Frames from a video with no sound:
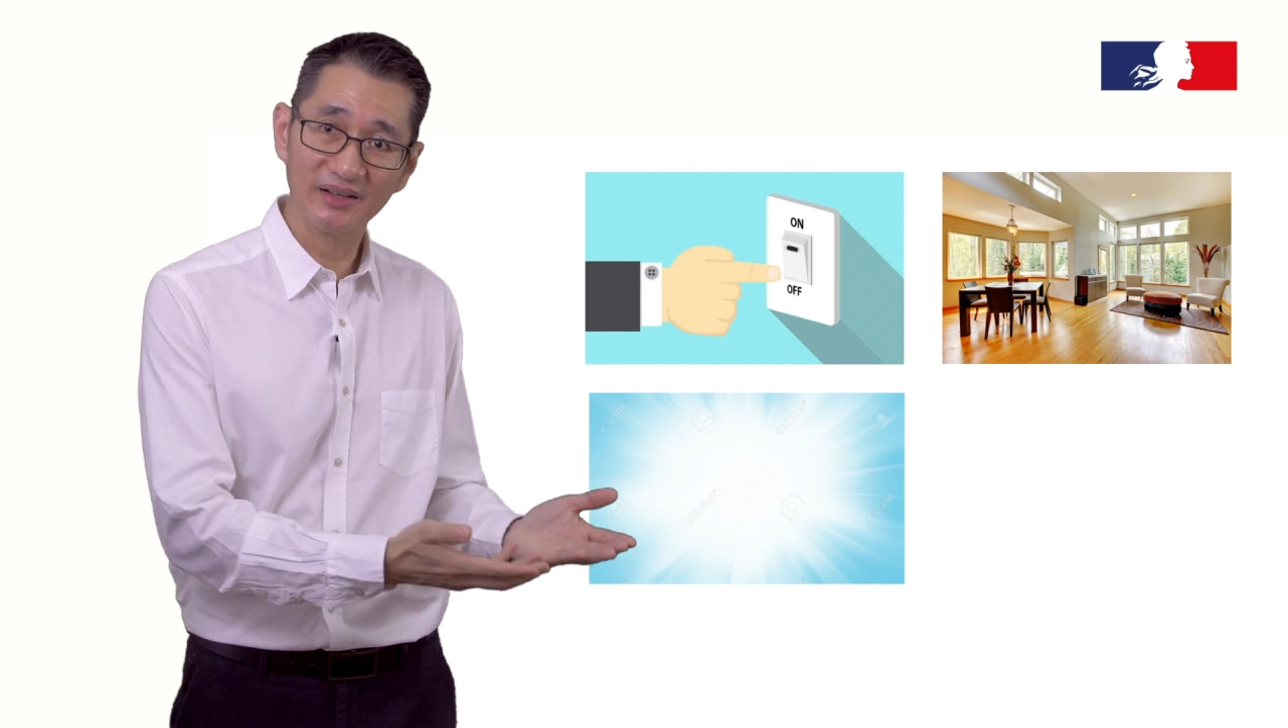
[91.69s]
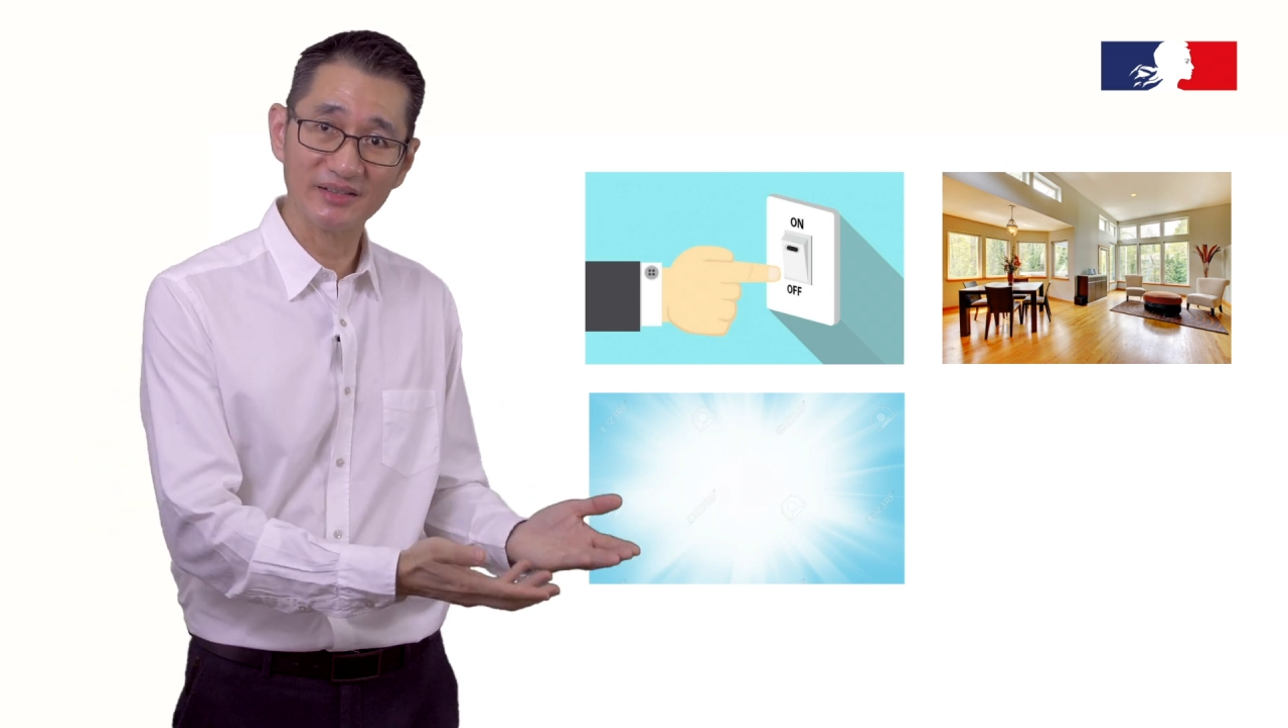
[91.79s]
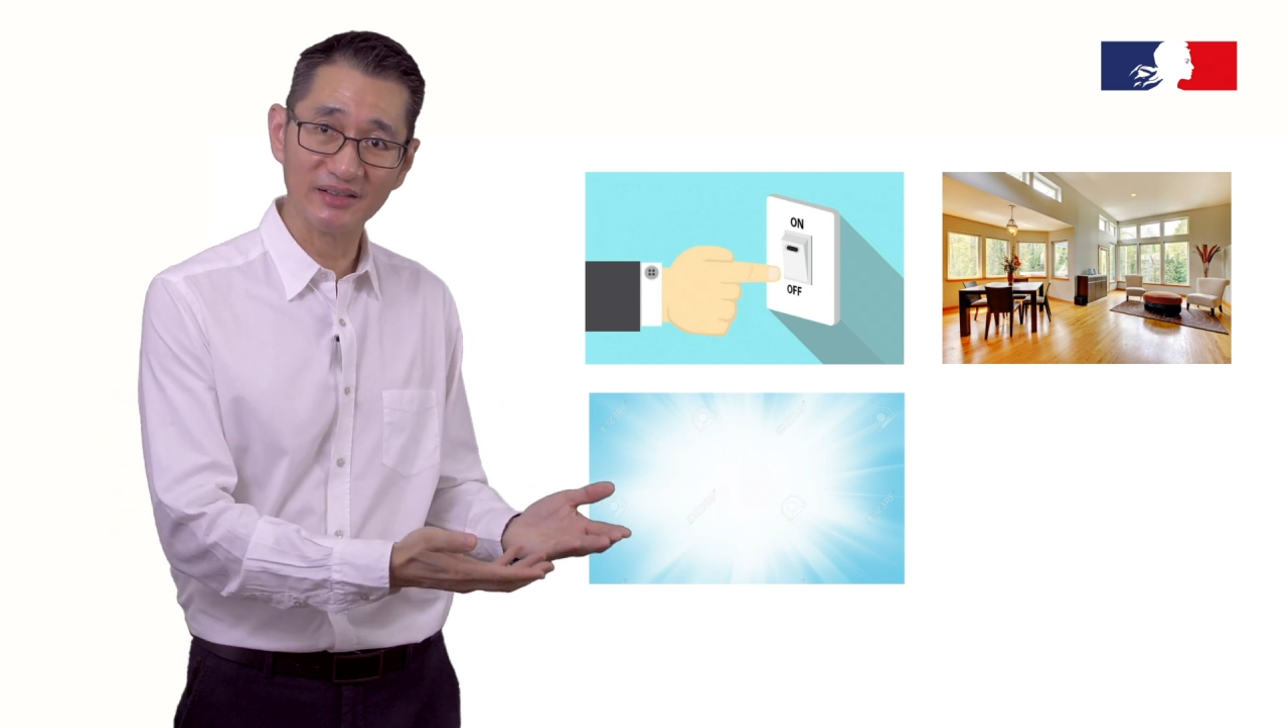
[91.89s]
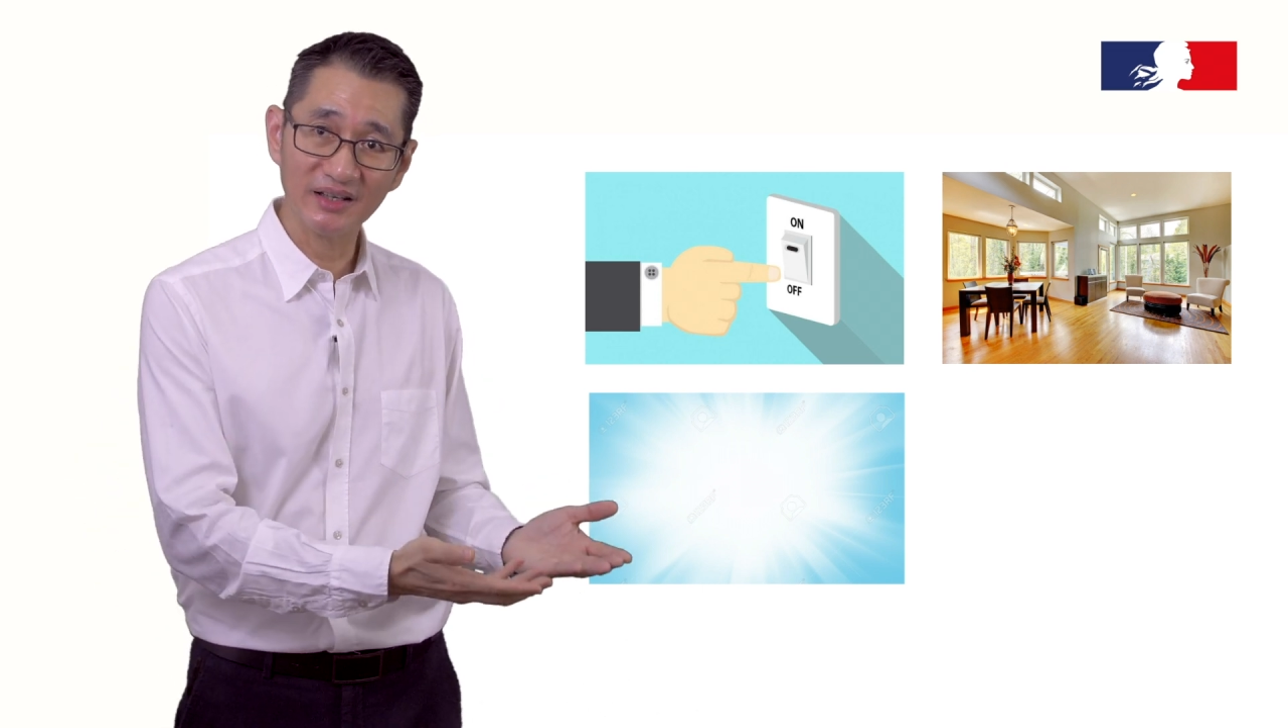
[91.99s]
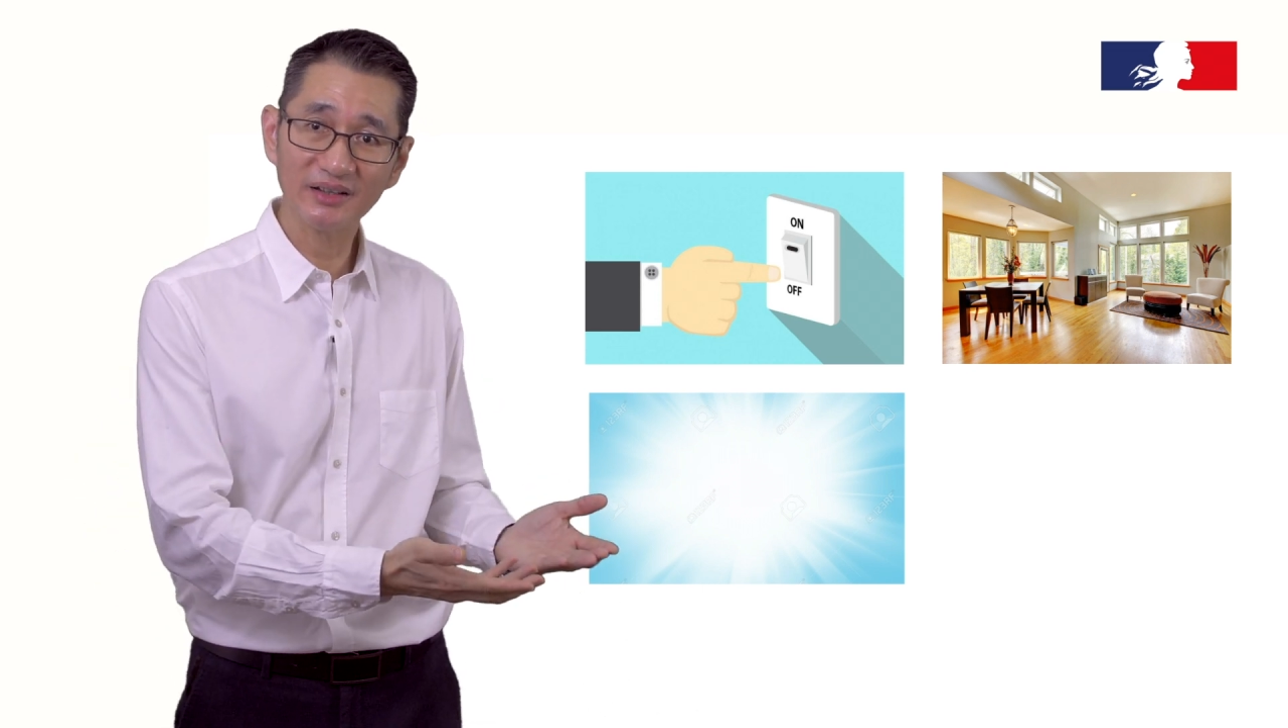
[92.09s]

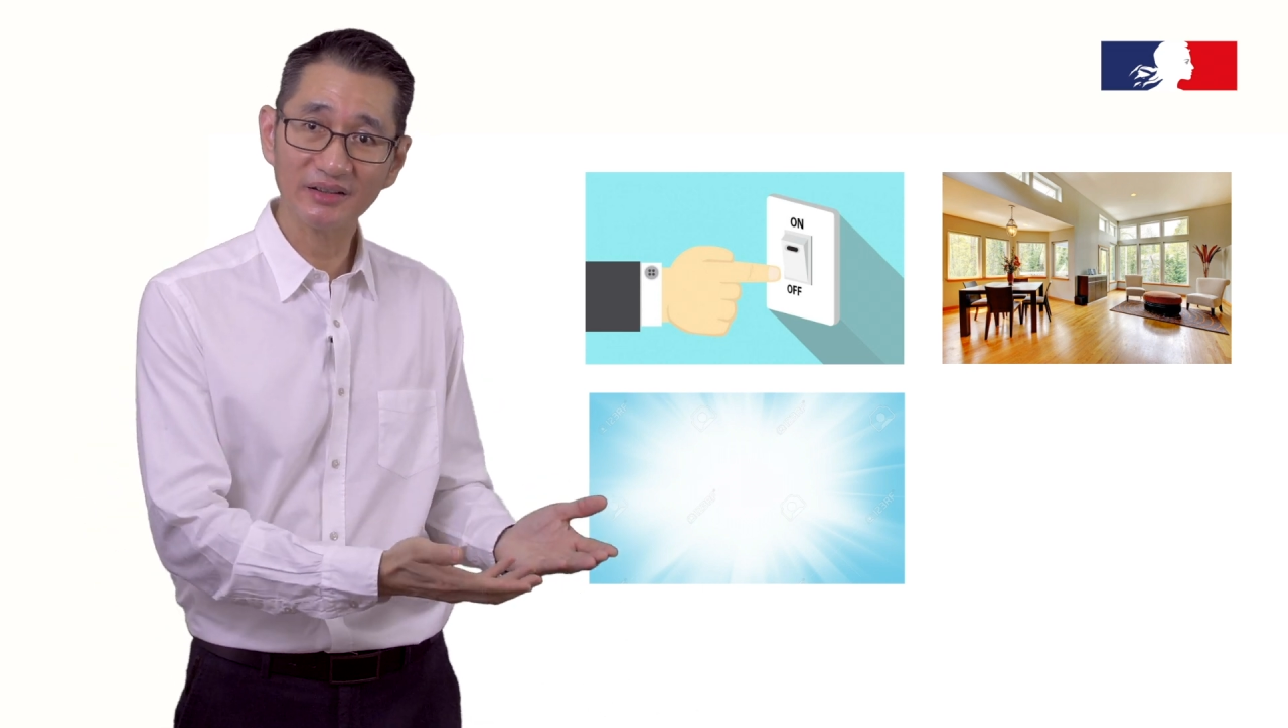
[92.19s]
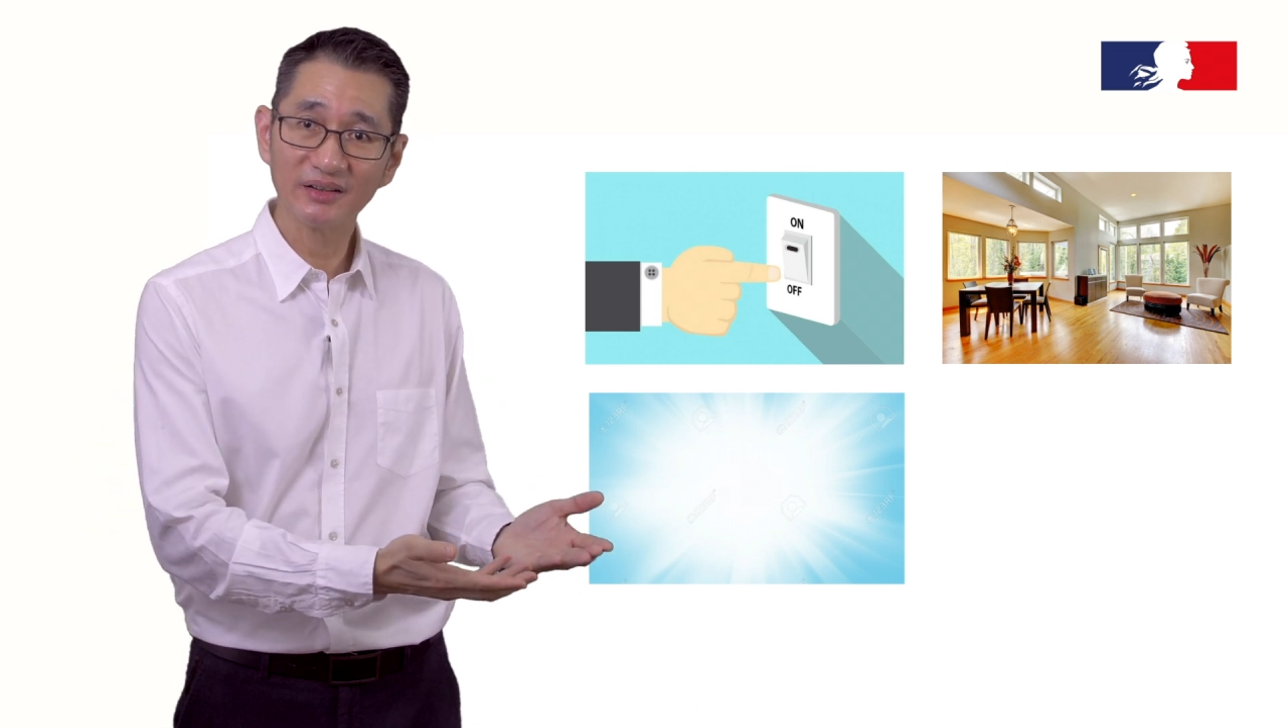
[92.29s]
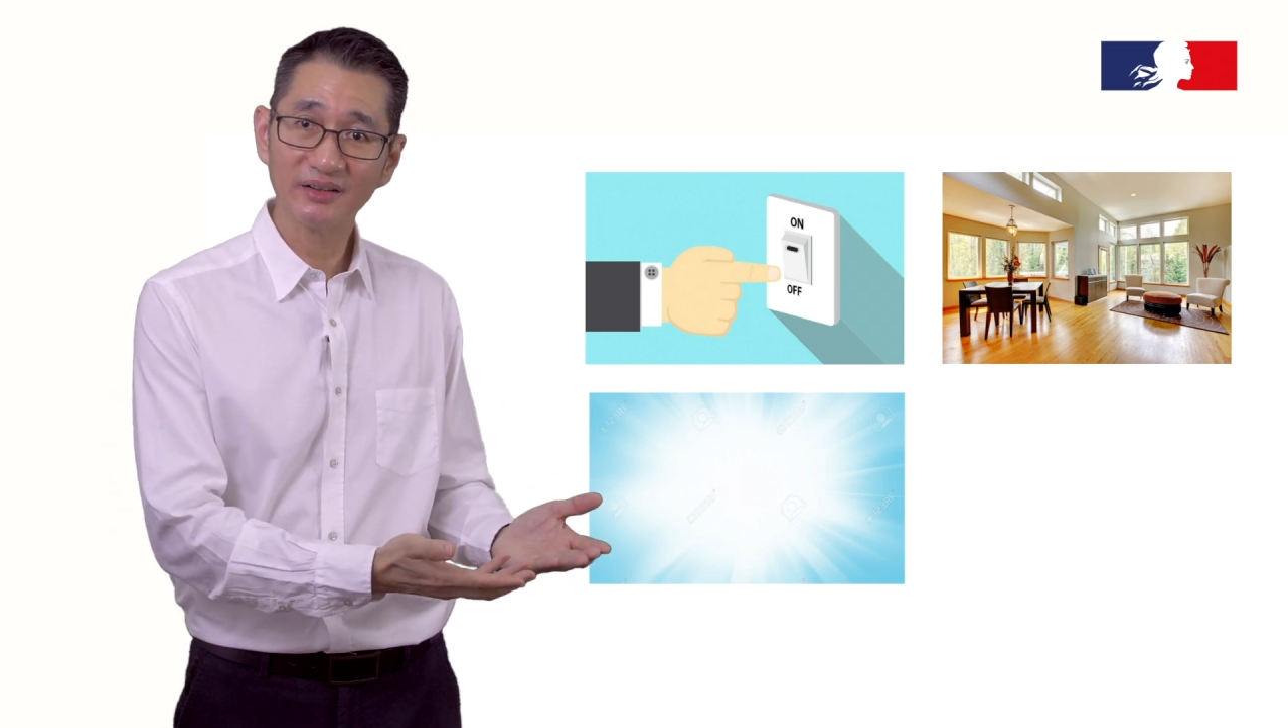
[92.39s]
is needed,